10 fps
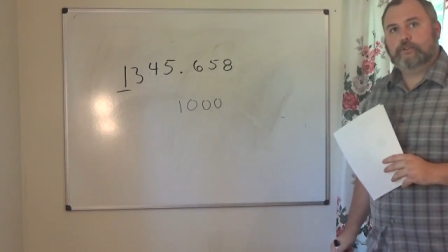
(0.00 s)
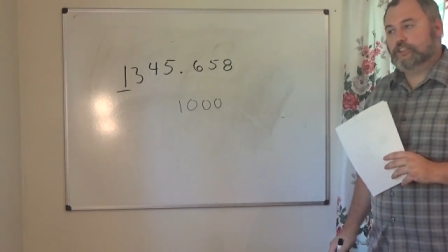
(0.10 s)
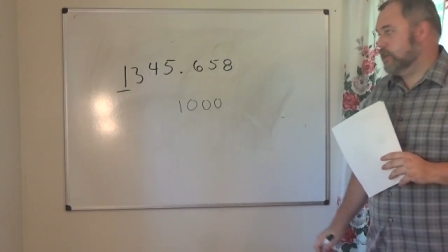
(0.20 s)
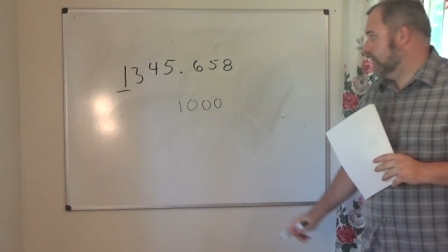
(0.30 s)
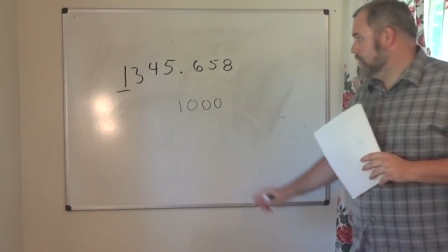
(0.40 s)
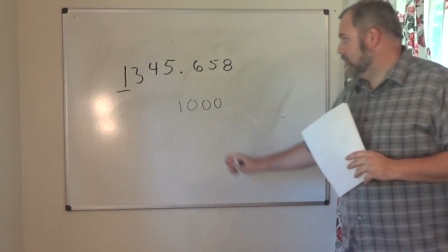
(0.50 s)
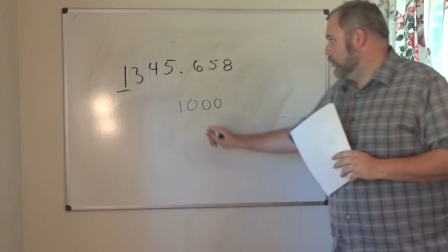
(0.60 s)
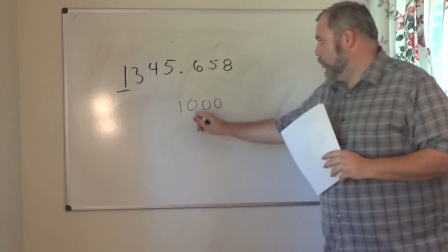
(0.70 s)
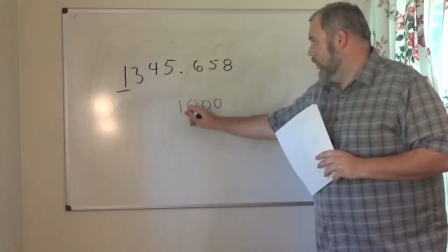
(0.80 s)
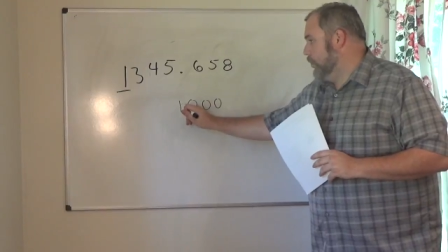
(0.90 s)
just
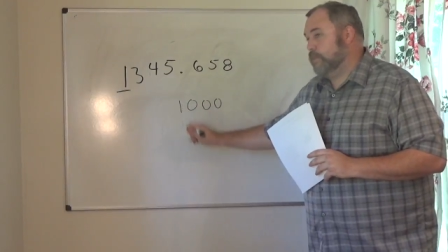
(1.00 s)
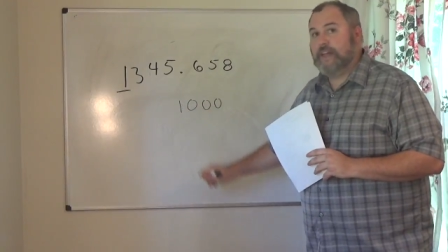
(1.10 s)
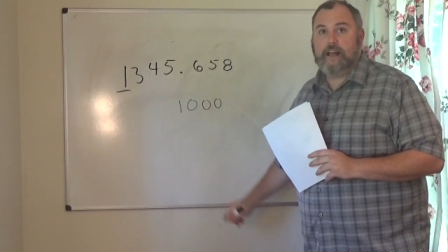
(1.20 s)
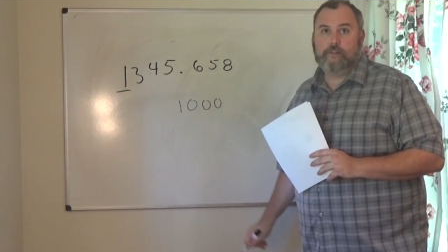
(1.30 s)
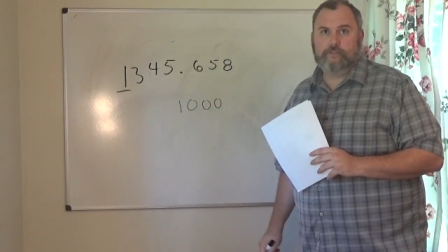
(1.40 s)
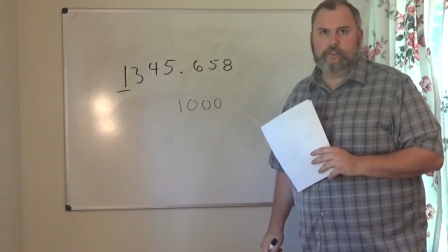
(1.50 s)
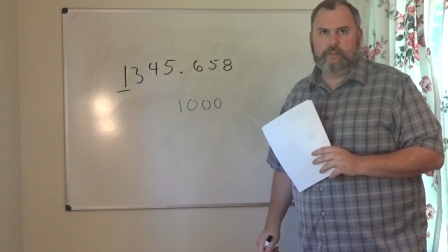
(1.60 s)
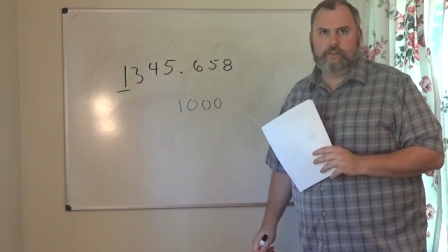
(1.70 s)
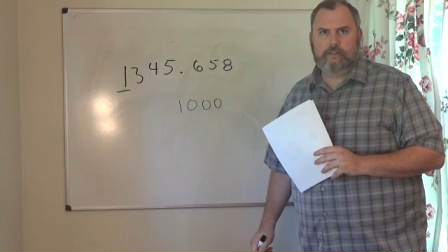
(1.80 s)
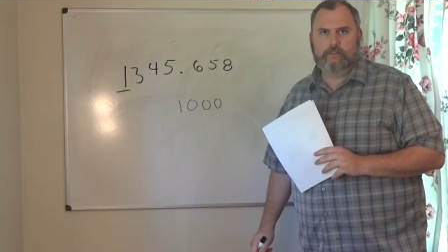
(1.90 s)
1,000.